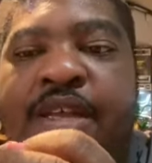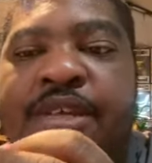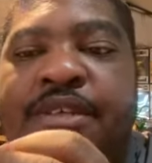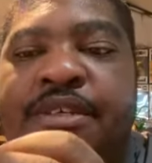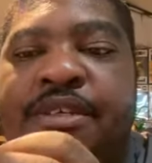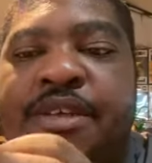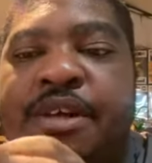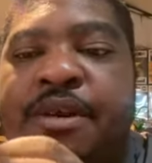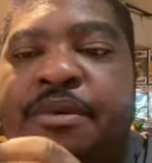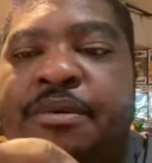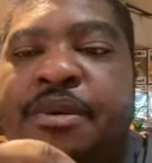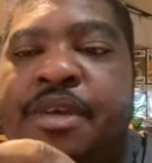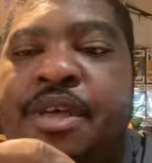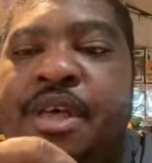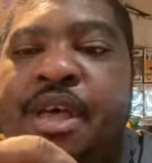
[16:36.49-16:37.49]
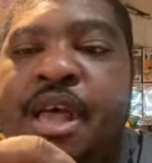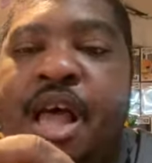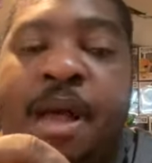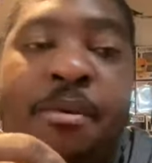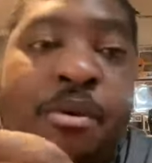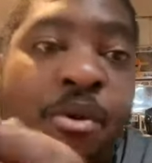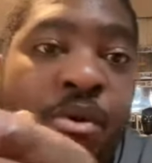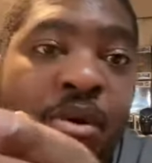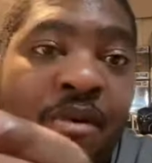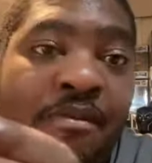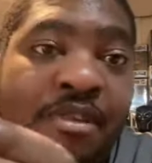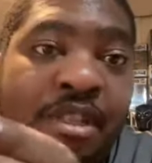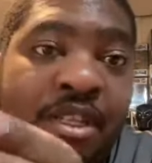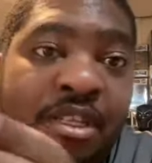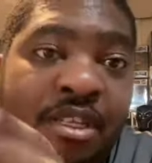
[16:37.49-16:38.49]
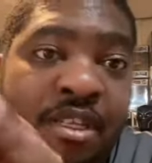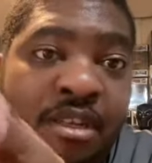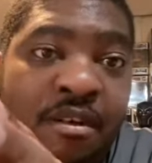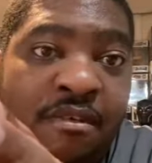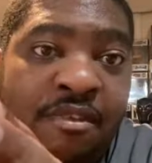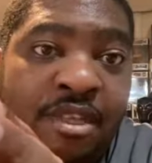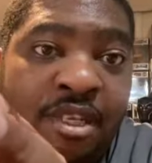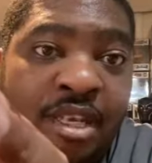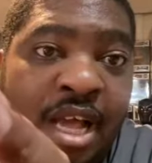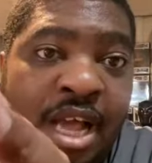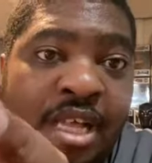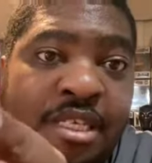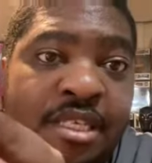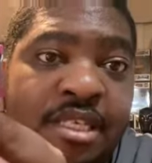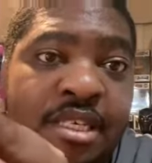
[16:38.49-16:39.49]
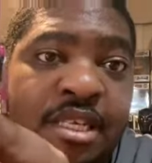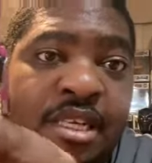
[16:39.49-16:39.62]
So I'm going off the dots.